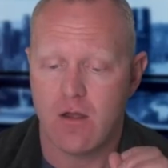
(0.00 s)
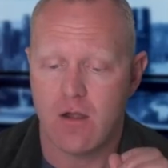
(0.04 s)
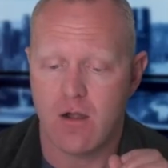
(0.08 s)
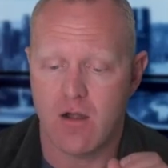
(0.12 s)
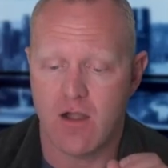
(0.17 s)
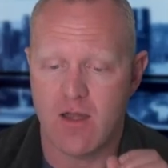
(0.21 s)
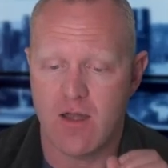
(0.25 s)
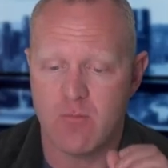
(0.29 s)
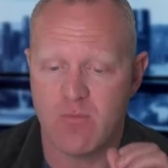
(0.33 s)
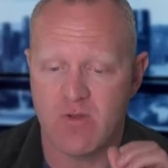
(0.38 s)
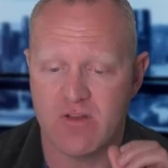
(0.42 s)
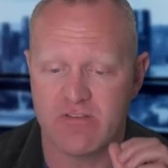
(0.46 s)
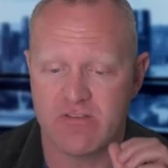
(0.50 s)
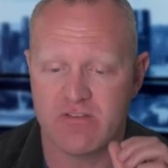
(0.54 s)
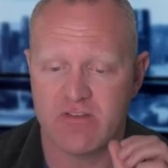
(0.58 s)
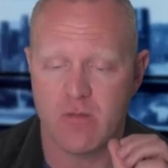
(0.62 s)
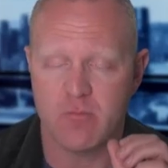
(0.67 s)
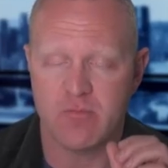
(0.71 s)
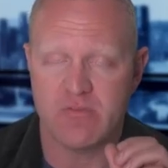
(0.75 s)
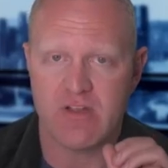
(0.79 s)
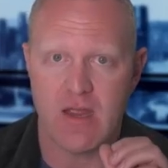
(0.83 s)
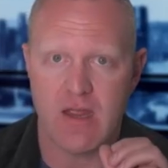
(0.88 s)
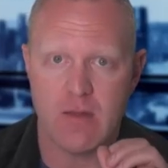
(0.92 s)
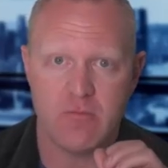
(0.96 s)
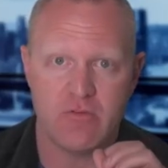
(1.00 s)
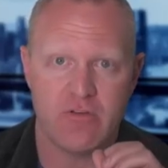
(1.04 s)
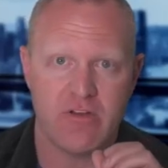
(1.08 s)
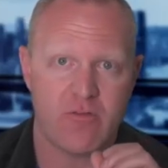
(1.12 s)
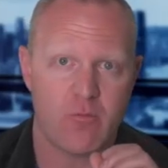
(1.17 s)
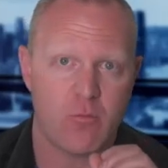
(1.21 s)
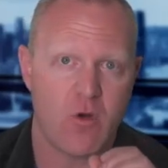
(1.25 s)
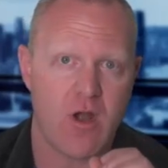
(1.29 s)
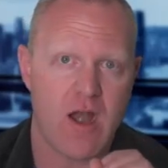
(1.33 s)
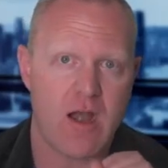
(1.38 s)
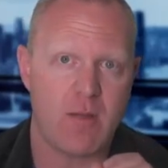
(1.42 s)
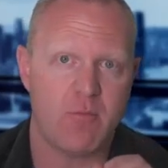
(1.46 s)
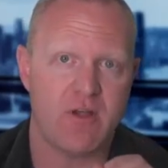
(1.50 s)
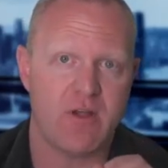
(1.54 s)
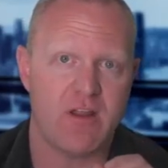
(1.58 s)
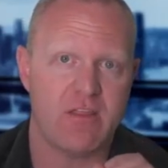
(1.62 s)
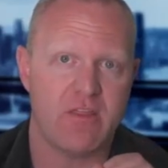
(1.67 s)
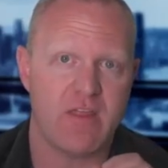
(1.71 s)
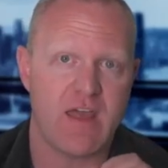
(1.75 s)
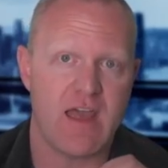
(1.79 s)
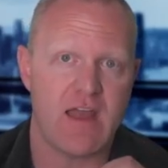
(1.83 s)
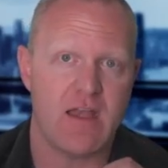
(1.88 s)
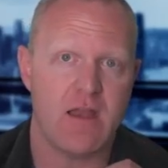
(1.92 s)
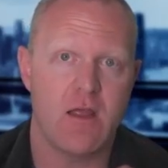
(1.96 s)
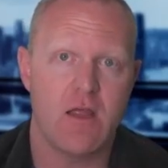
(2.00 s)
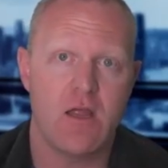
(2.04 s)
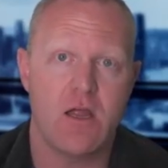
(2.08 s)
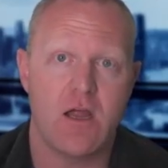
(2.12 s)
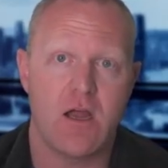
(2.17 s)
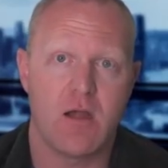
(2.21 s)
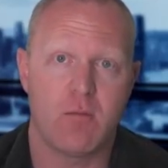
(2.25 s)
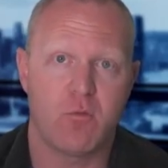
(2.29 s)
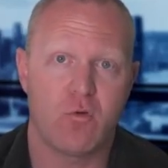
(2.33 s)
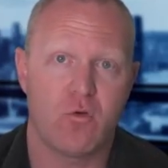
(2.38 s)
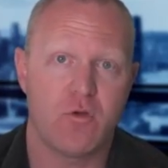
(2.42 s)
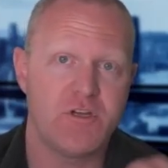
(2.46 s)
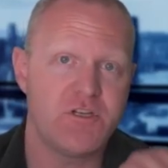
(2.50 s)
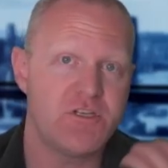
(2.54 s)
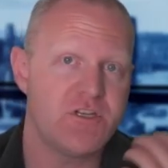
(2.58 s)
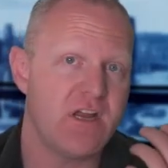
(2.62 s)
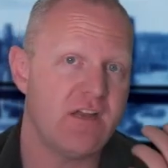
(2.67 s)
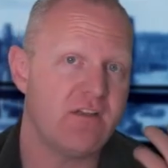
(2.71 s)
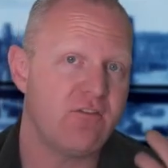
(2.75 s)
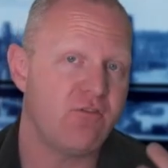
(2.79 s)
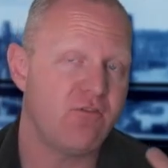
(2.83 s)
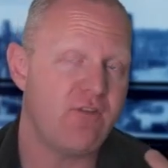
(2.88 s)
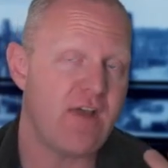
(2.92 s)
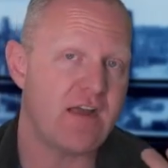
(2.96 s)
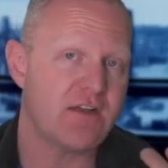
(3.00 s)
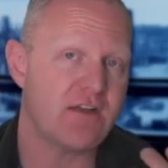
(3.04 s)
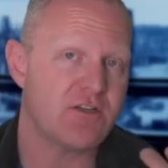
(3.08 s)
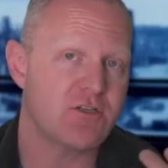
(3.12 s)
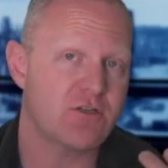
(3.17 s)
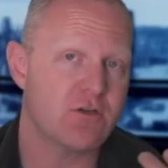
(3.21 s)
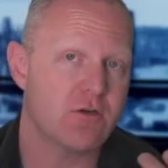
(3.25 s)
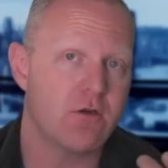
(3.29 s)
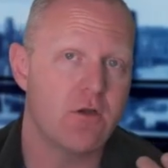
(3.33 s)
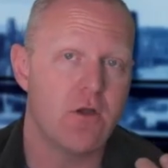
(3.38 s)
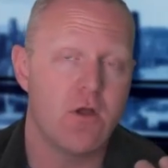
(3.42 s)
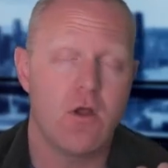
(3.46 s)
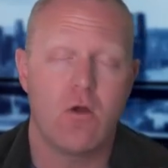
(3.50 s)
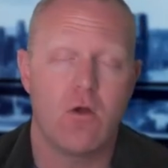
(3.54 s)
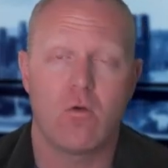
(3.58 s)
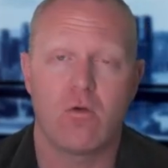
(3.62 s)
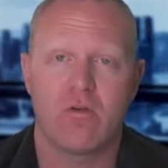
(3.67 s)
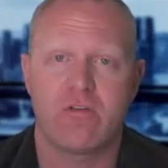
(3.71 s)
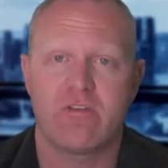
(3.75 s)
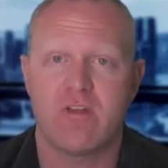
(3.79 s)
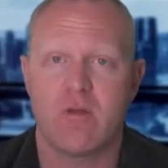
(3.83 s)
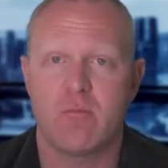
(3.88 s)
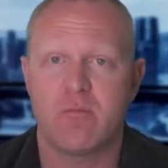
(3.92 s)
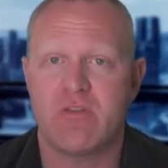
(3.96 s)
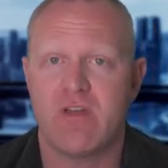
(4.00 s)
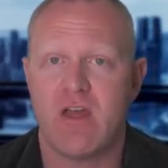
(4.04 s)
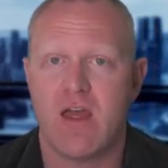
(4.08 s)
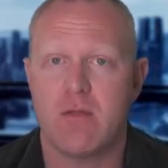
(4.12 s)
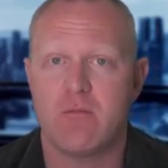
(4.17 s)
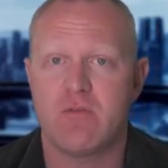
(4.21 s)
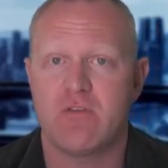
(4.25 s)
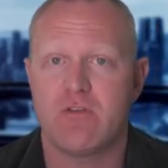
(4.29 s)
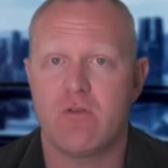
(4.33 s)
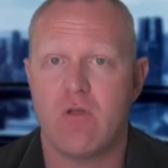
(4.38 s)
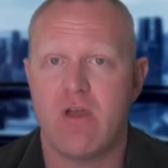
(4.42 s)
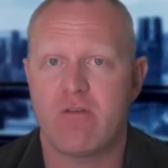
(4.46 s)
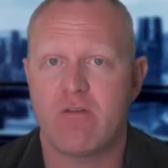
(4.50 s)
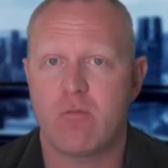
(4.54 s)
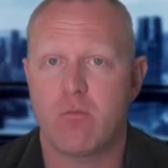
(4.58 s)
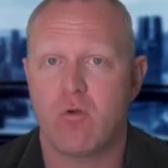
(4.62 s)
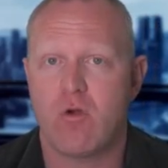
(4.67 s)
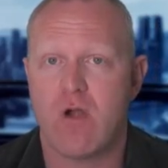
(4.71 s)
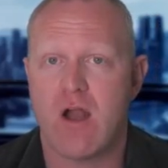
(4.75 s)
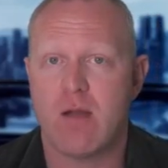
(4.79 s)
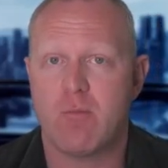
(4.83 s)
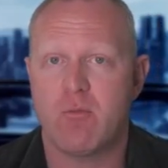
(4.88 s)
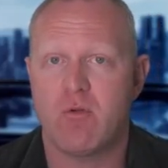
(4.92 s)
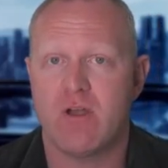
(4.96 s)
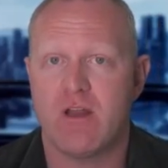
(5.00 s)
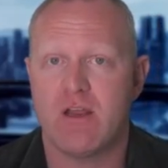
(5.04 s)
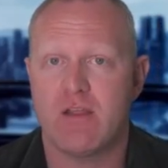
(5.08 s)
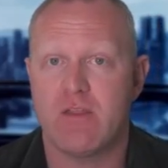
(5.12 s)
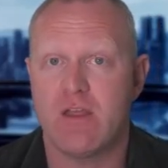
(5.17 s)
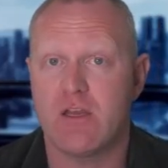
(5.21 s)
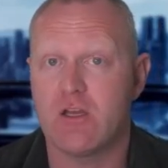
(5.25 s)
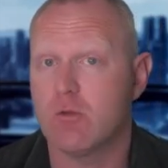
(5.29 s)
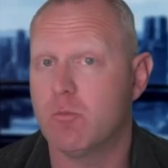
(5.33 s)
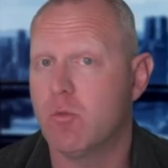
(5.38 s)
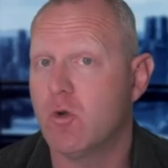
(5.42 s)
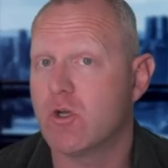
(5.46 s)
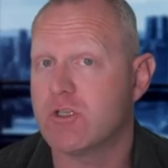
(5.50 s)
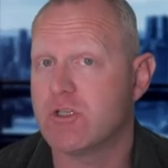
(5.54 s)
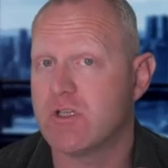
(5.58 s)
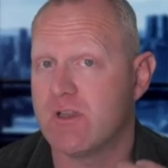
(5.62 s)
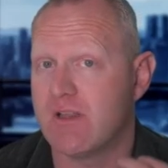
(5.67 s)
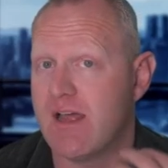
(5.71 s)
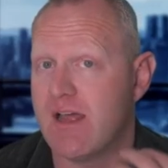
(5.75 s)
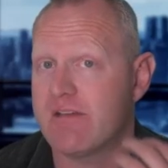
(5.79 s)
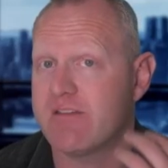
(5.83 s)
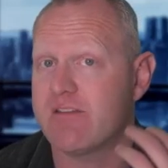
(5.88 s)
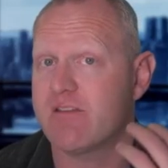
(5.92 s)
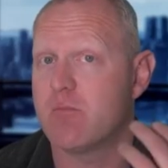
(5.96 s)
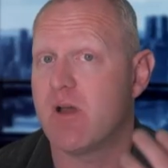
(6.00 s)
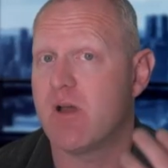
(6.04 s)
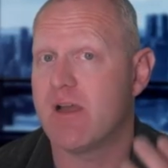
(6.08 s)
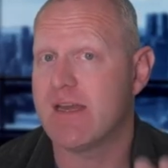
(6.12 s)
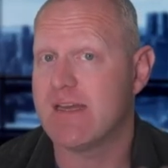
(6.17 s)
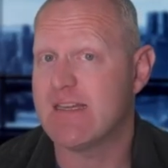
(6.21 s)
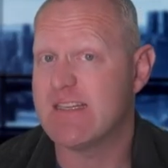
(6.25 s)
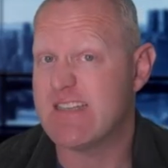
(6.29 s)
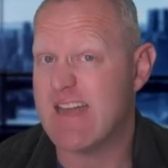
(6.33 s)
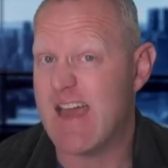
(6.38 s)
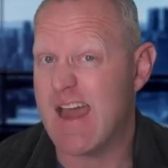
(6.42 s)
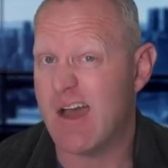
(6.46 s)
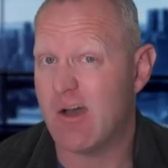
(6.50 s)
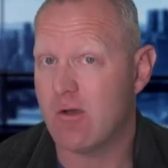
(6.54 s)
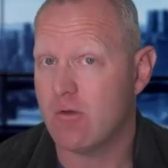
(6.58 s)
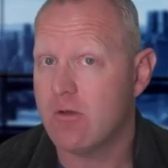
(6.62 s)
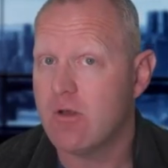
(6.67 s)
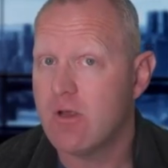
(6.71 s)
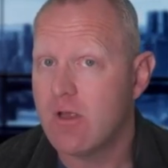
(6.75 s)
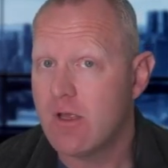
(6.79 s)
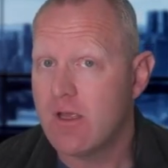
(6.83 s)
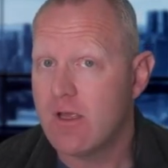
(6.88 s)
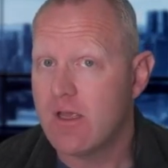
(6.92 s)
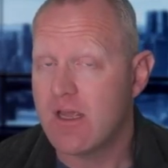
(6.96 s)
All right, but sometimes you have a property that appreciates faster, or sometimes you have a property that you put less money down.